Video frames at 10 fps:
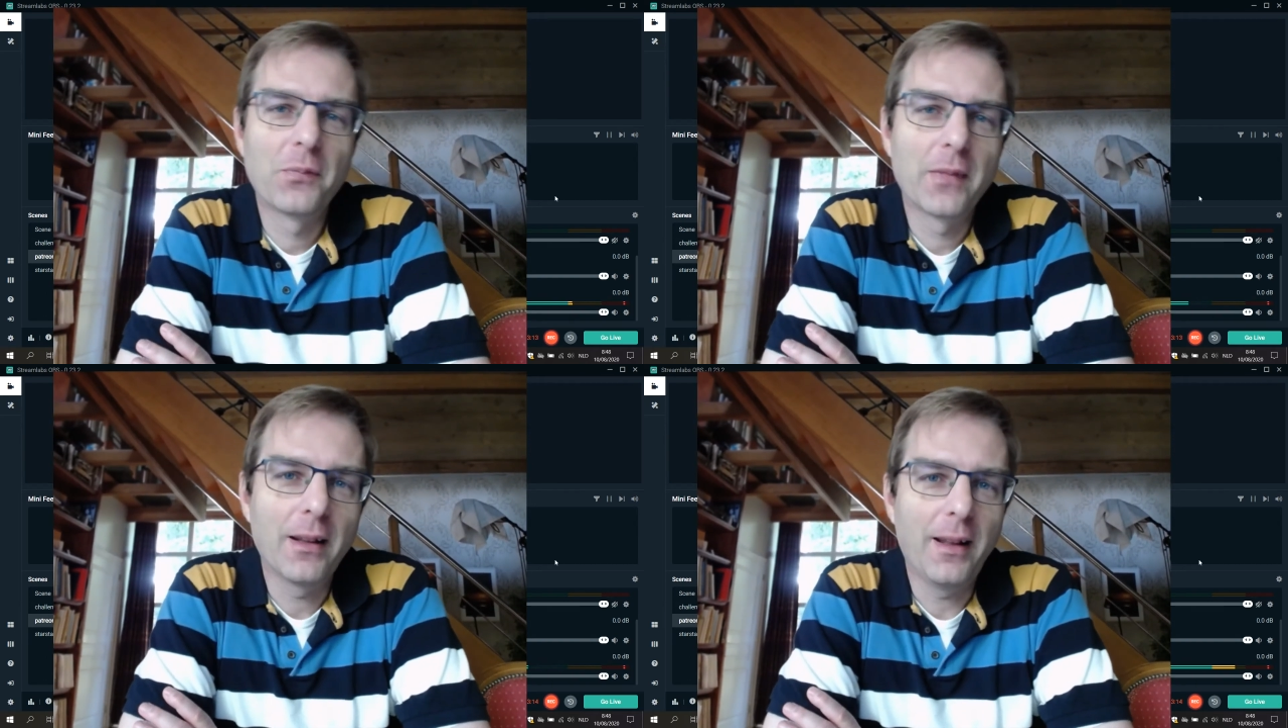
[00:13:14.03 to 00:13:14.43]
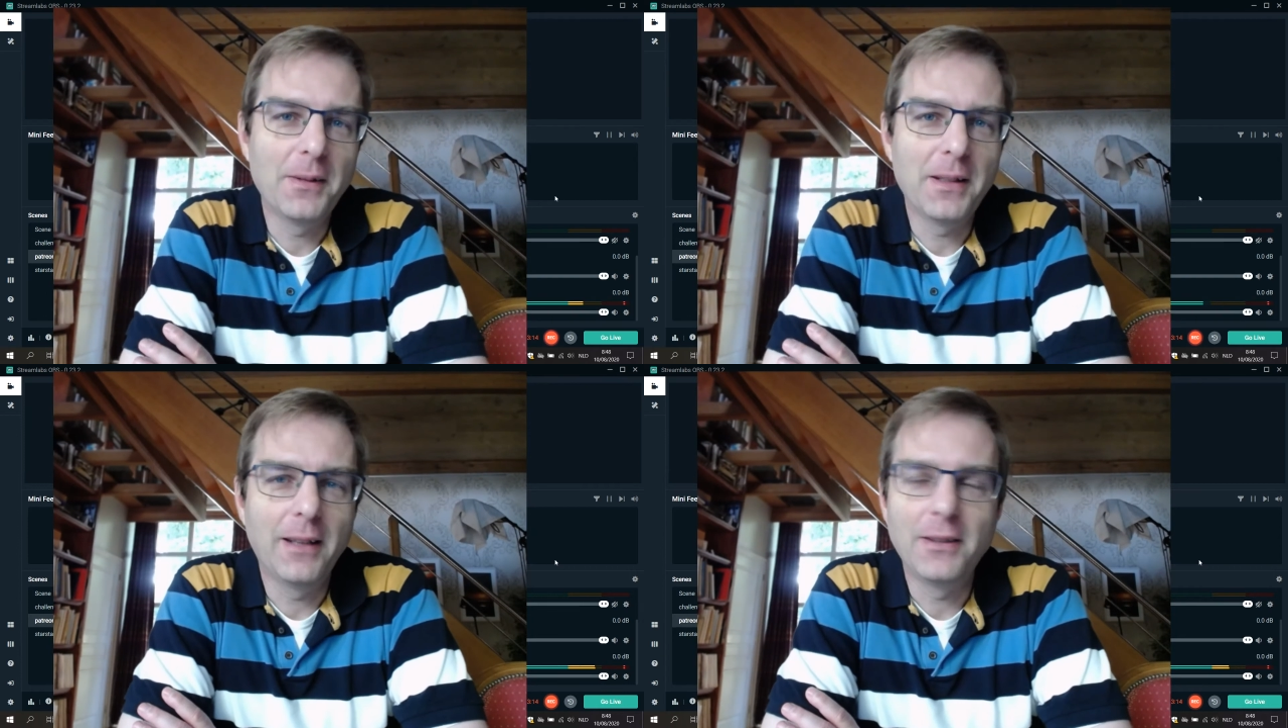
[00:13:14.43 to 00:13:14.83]

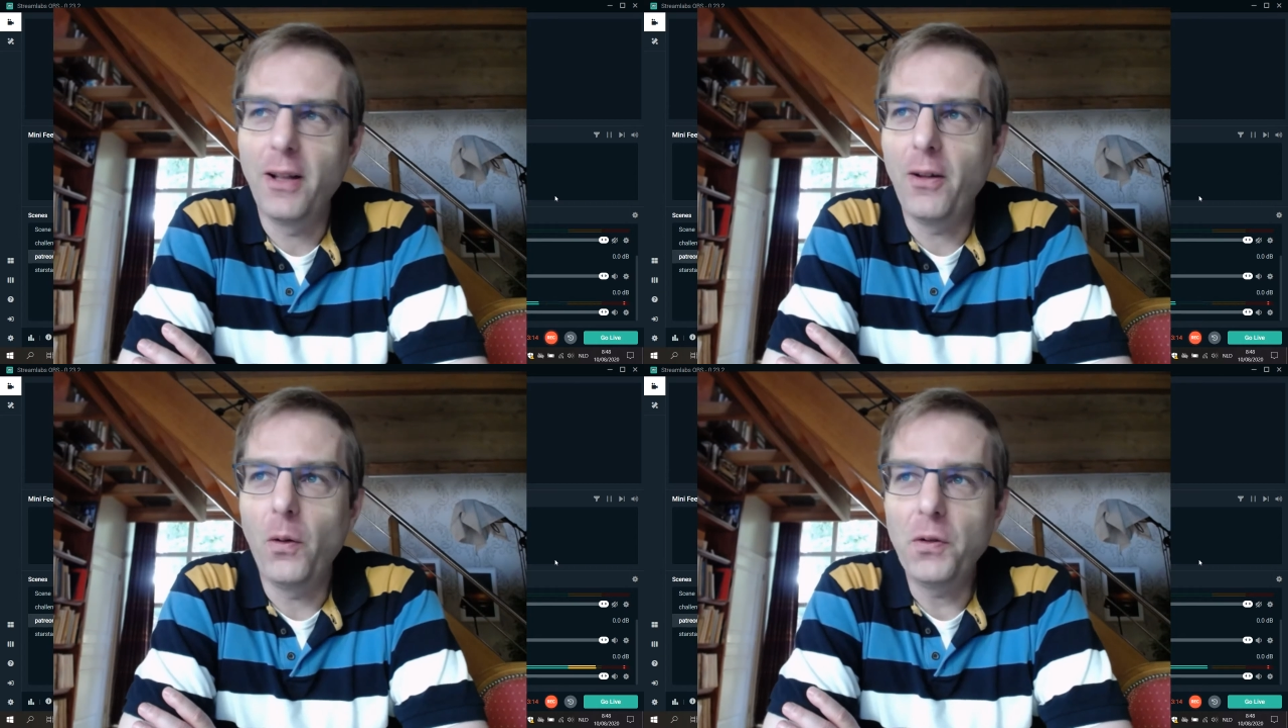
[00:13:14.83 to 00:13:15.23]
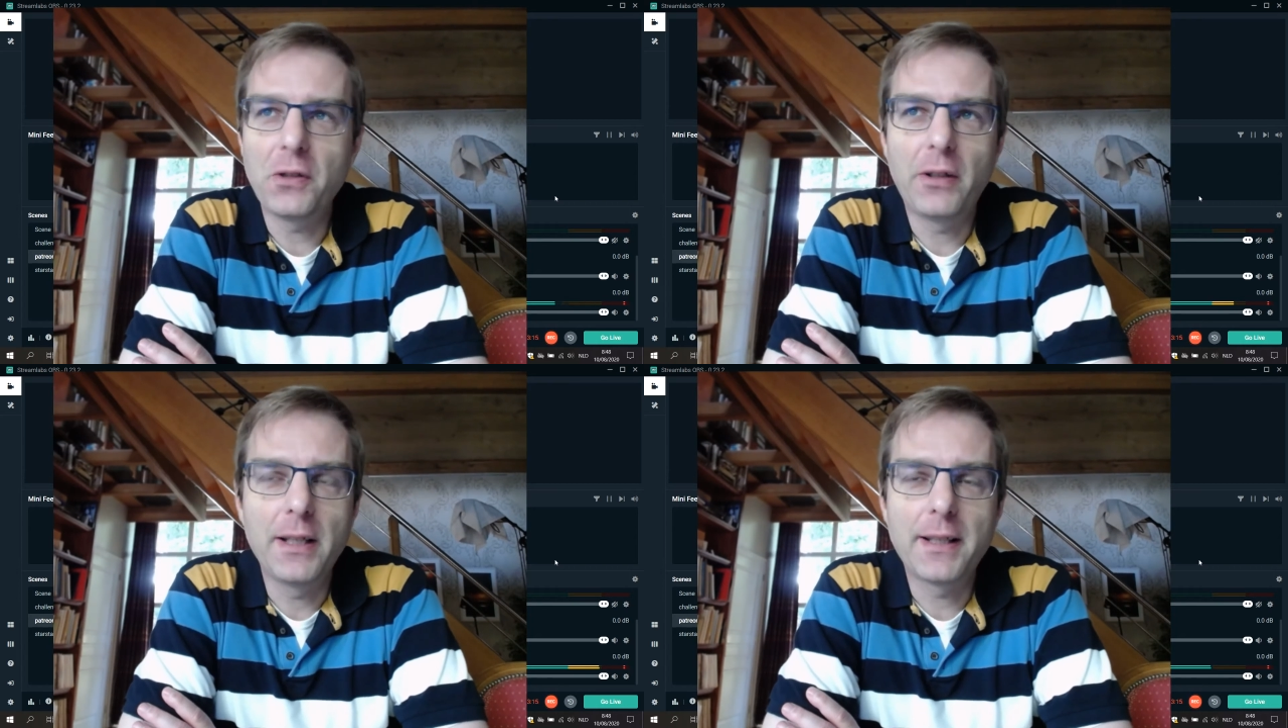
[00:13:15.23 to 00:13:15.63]
and in
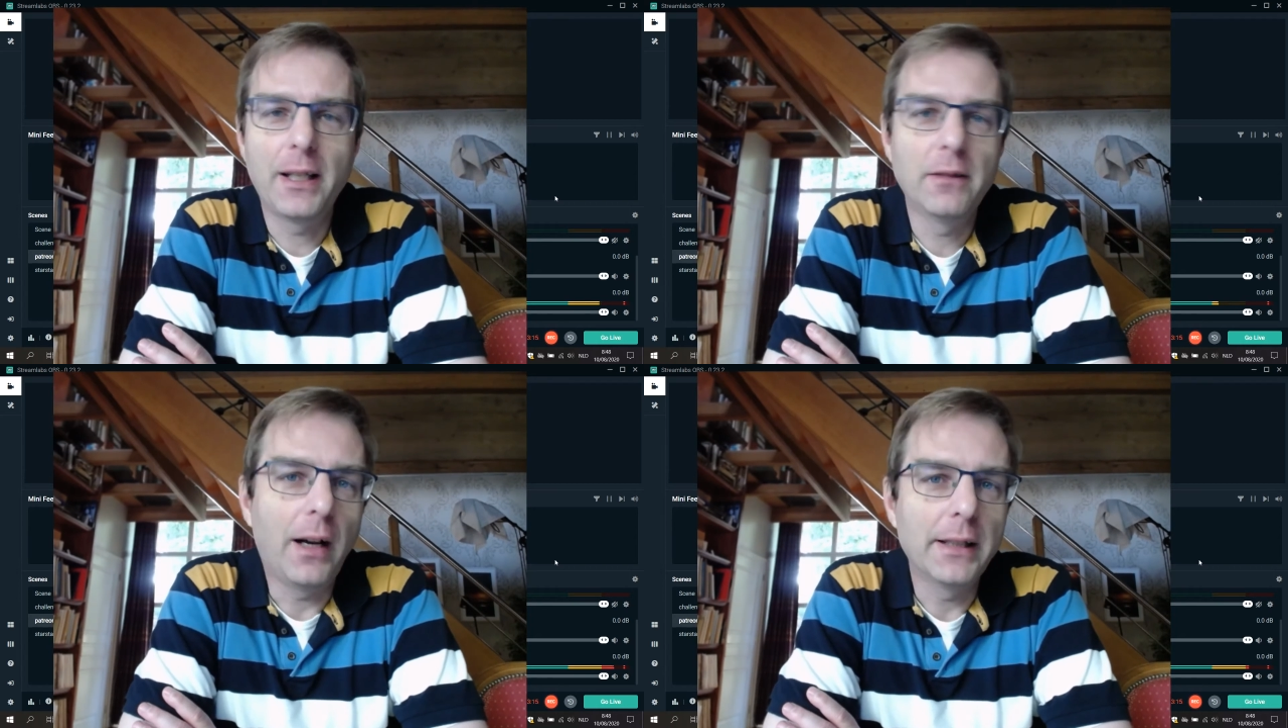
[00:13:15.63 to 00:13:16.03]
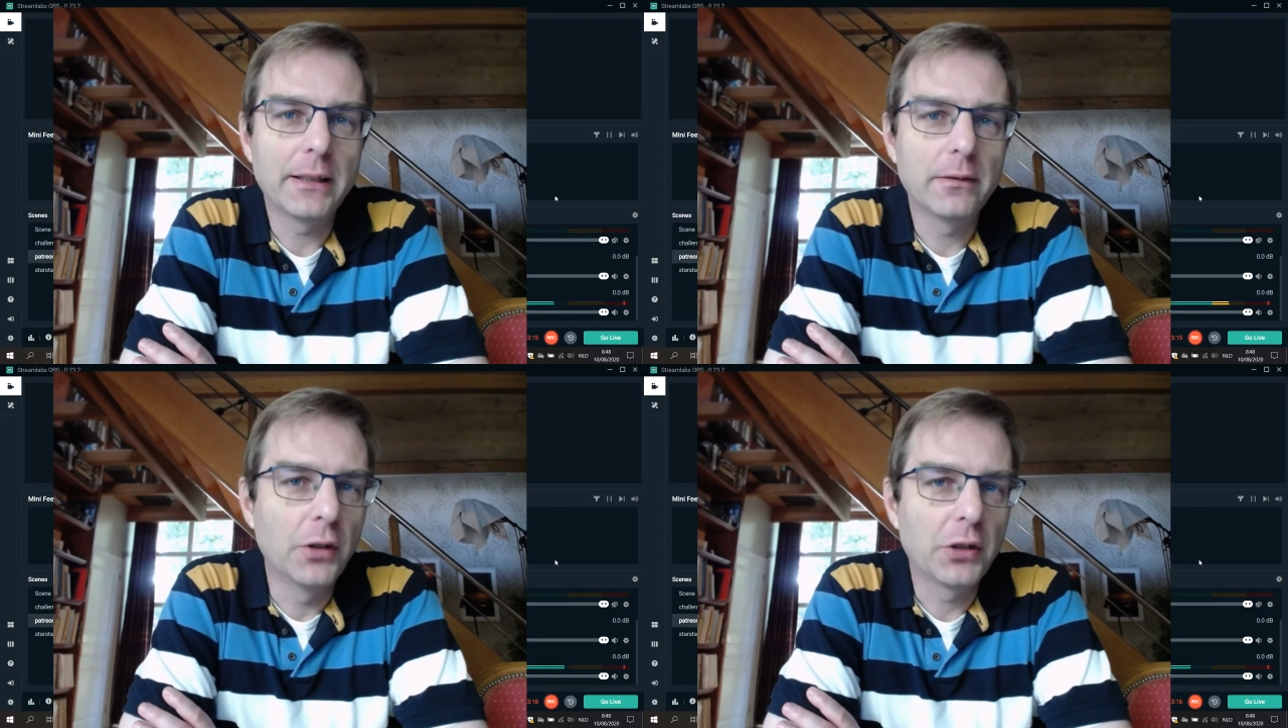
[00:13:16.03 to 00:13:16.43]
Austria they say
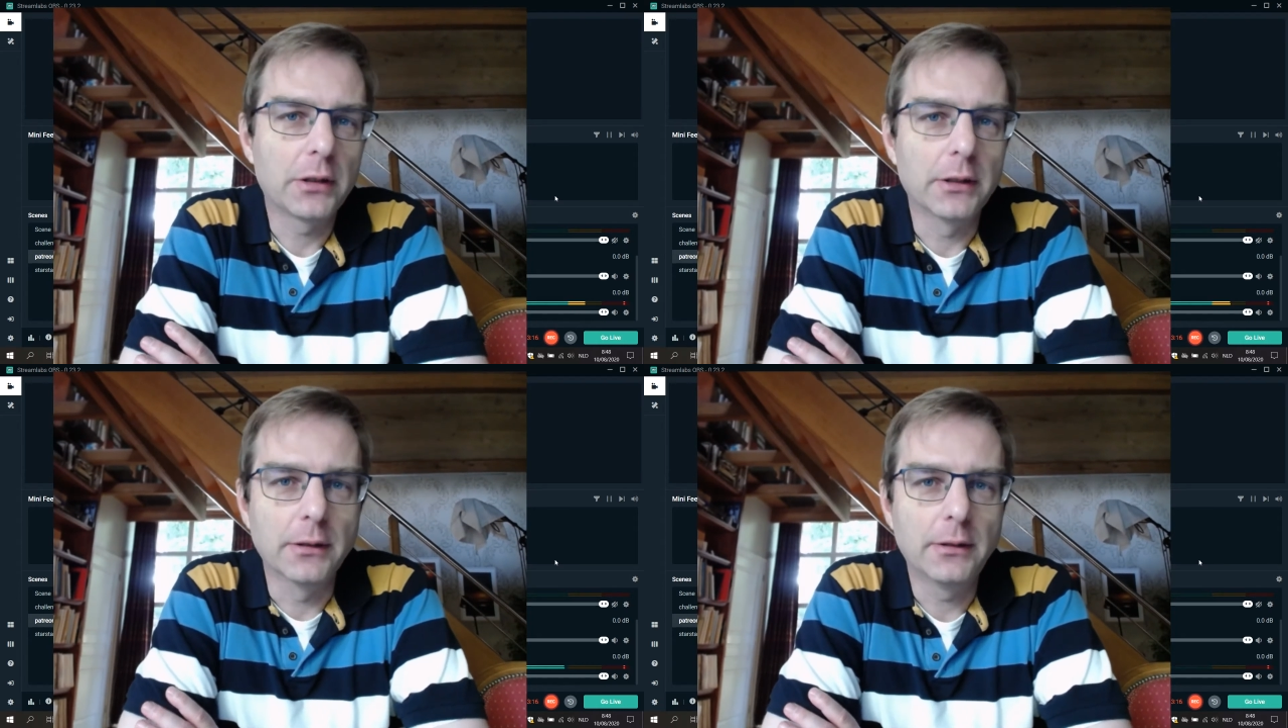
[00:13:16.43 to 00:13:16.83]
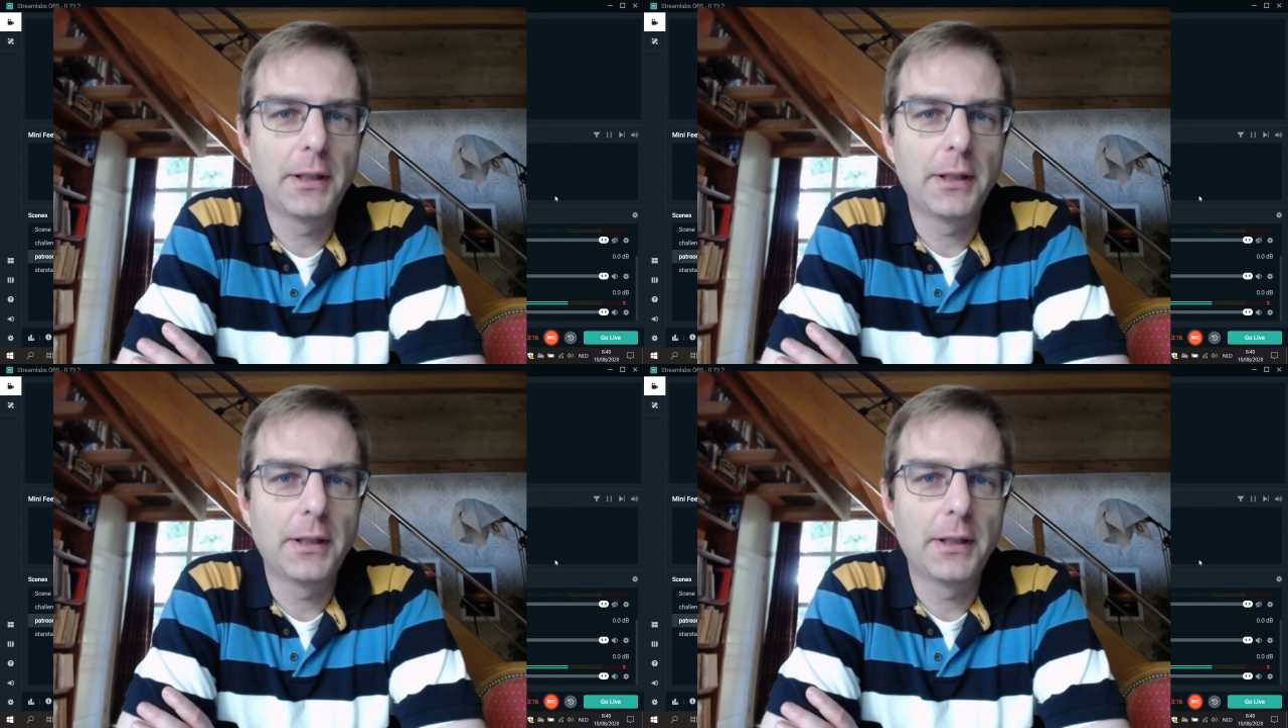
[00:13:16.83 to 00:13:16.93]
weiterwurschteln,